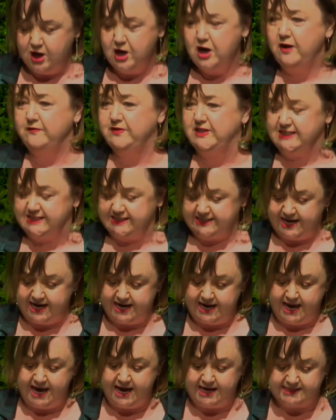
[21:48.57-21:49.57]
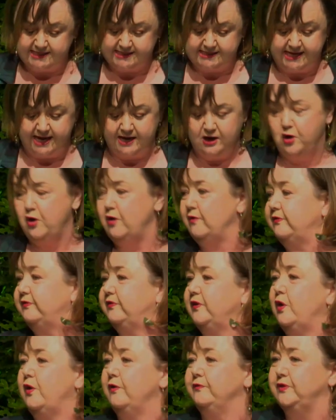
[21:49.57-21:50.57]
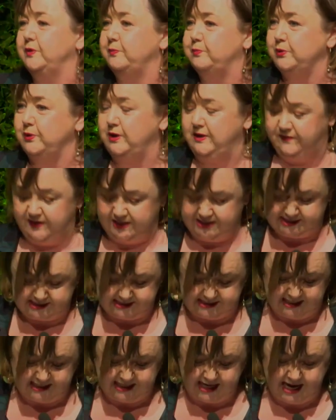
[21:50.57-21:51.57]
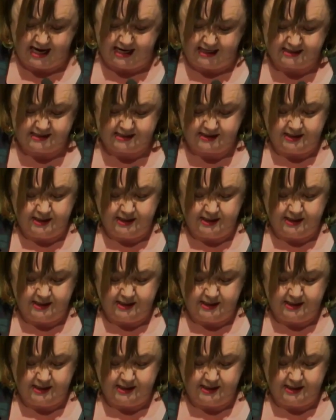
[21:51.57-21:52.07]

of the state house sell-off of the previous decade.